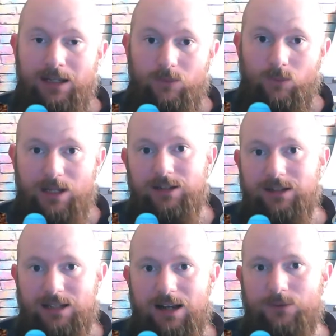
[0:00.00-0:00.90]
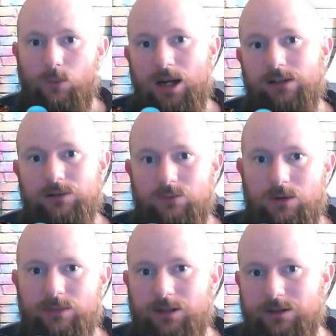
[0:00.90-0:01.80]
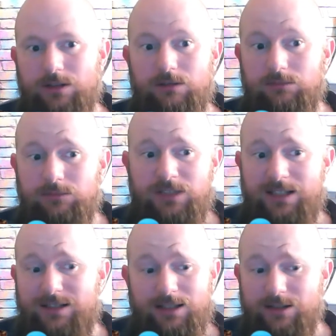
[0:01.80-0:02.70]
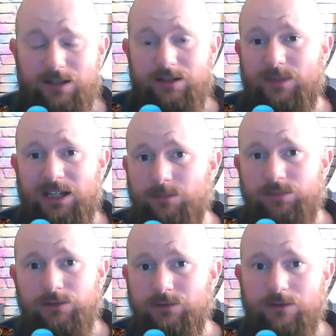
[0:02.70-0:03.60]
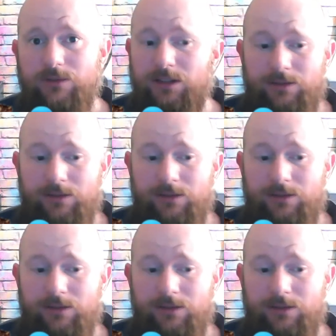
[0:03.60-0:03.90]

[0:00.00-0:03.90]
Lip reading: when you can have a wireless one? Because, you know, next thing is just to make it Bluetooth.